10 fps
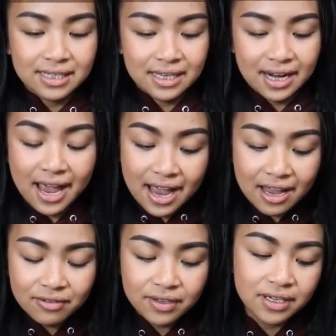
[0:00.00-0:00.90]
That I
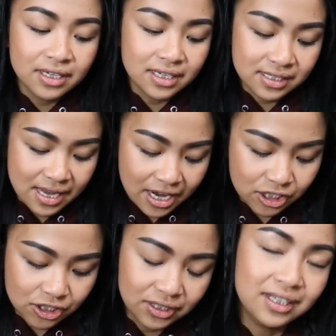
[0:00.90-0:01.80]
have is
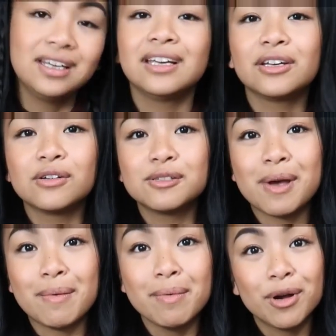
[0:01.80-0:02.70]
actually goes
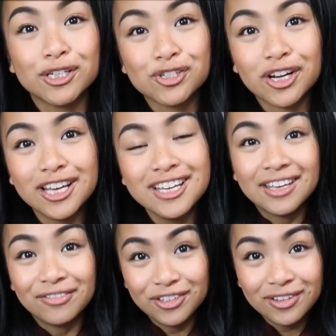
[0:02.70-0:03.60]
by my mantra:
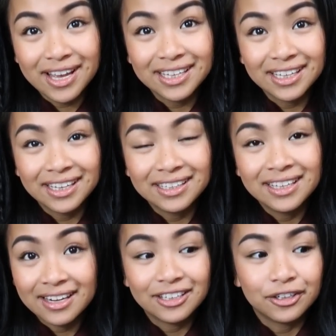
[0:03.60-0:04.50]
if you like it,
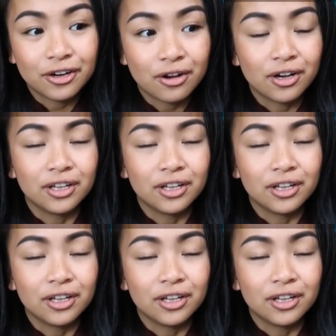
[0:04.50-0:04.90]
get it in all